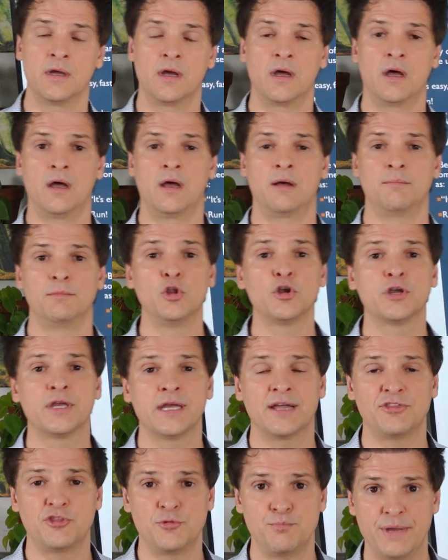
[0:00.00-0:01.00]
looking
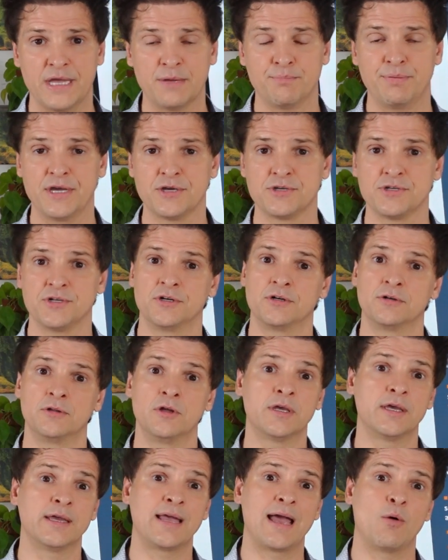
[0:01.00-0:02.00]
at the big picture,
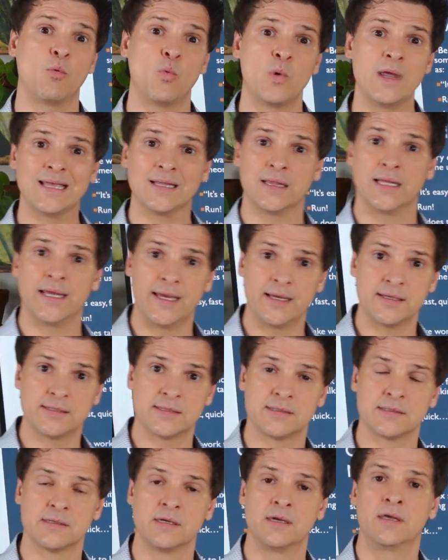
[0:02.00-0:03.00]
looking at weak
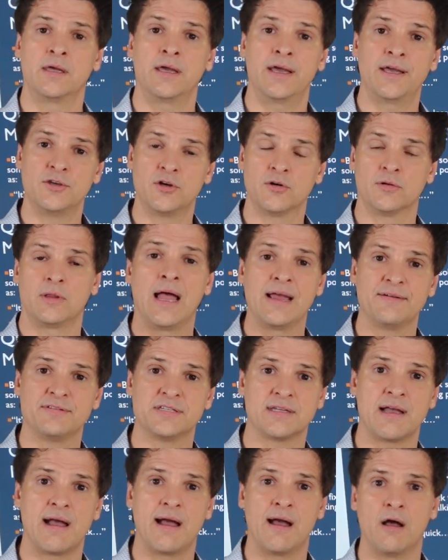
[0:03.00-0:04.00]
links in your
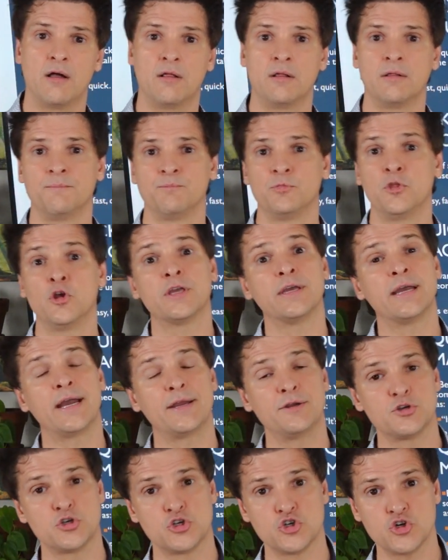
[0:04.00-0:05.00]
lifestyle, looking at
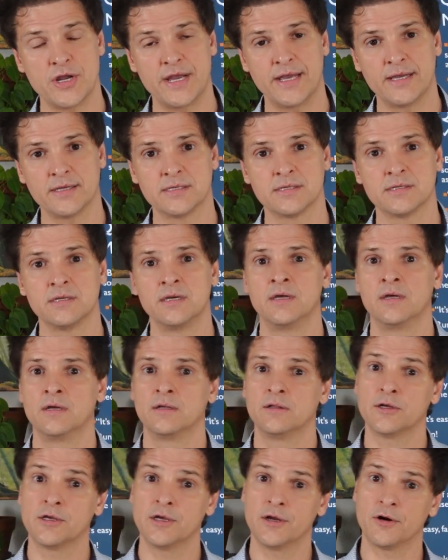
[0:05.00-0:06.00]
your strengths,
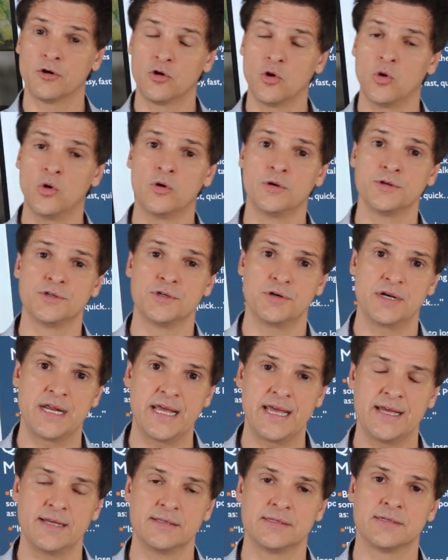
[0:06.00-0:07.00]
looking at your goals, your
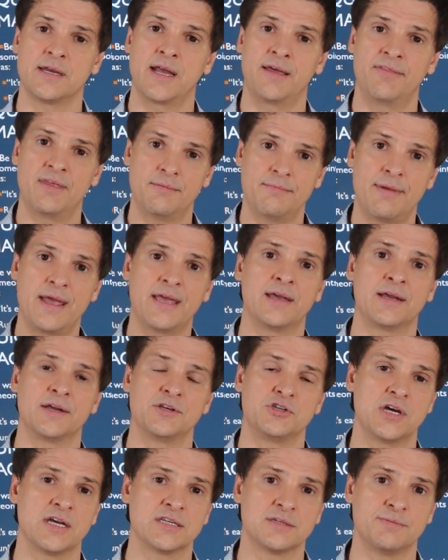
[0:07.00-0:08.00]
needs, and then making
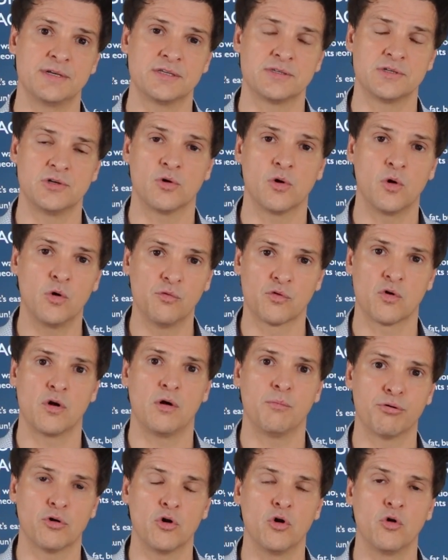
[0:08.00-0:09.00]
adjustments to your overall
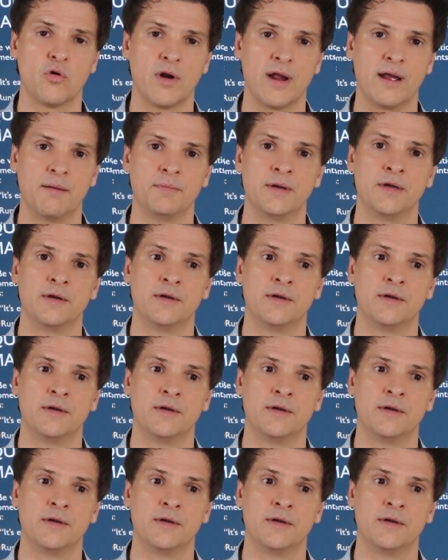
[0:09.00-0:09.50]
program.